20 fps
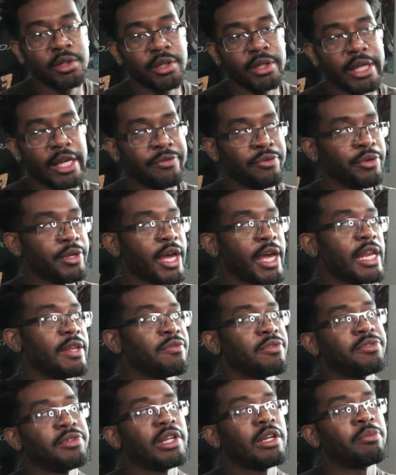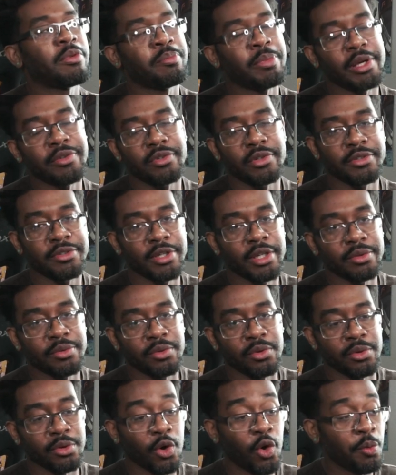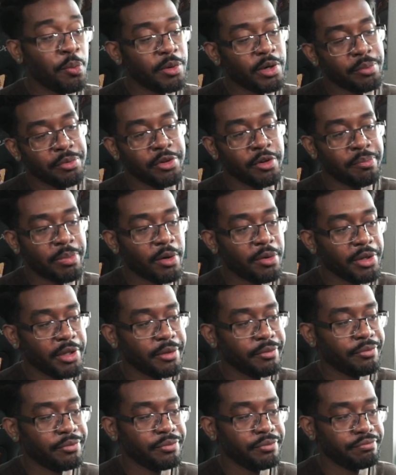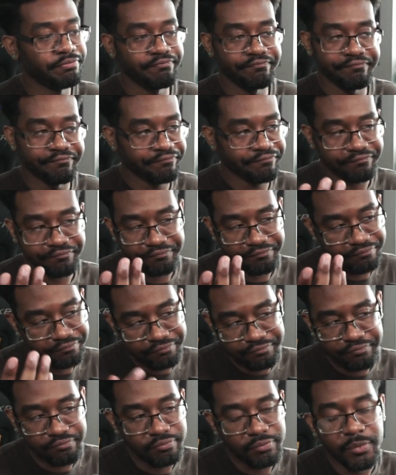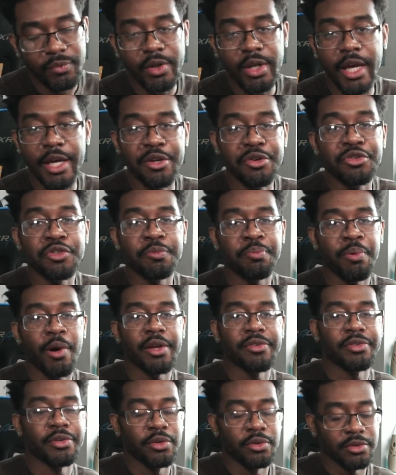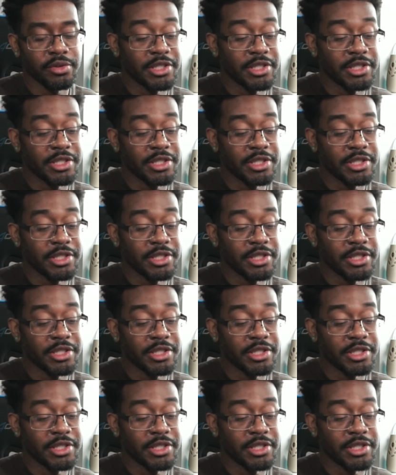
If you can't even set up a basic tick throw to open up your opponent and you're just pressing the